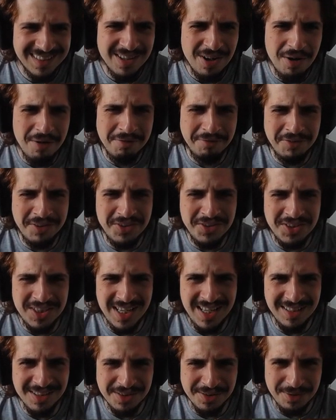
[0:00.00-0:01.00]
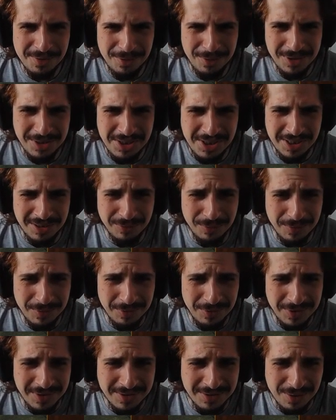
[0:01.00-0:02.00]
Coffee sales, holy shit, we're
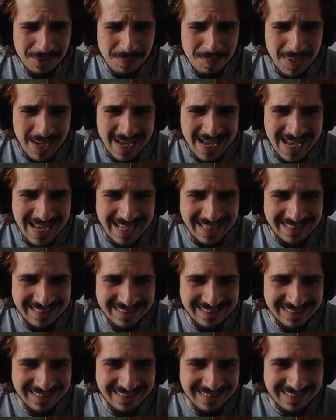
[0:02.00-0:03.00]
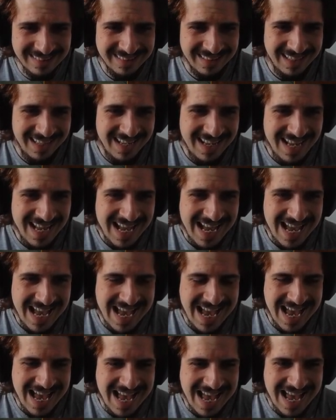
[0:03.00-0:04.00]
doing so bad!
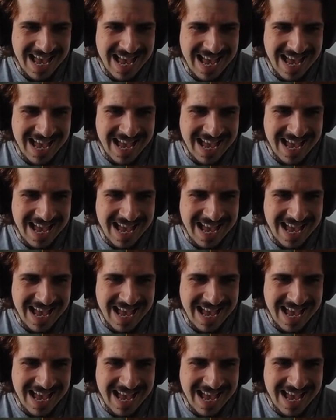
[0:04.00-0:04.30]
Ah!